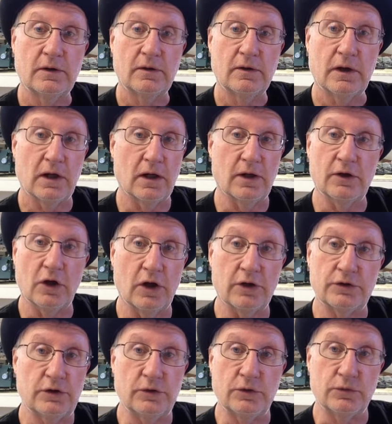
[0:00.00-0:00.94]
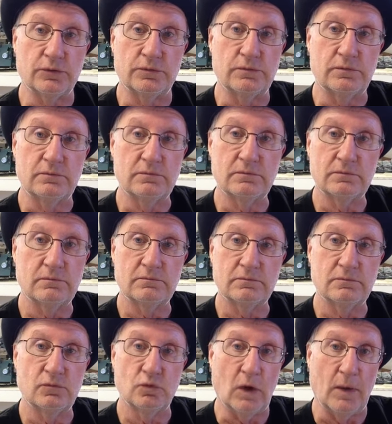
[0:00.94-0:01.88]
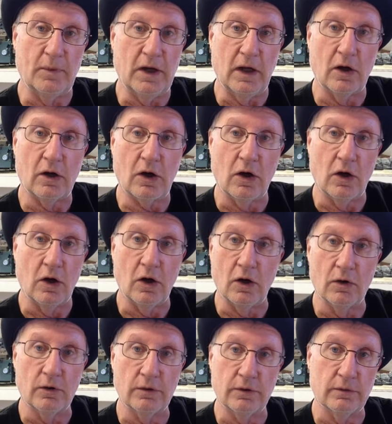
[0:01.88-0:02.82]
Not to use rubbing alcohol